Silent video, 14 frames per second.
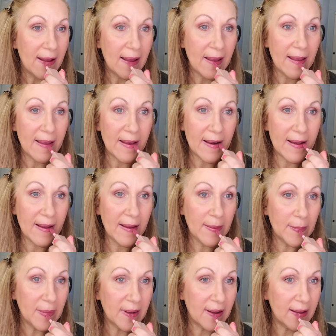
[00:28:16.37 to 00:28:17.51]
And I
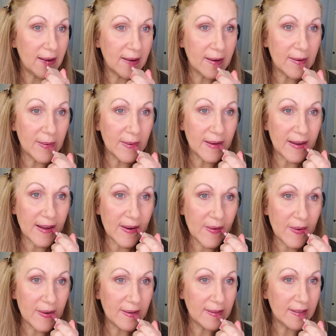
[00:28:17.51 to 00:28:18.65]
am not going out
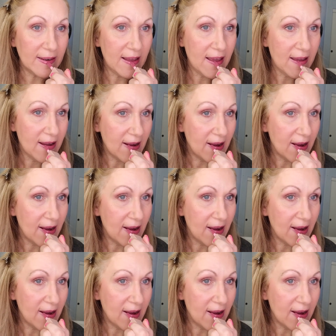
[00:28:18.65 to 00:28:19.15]
today,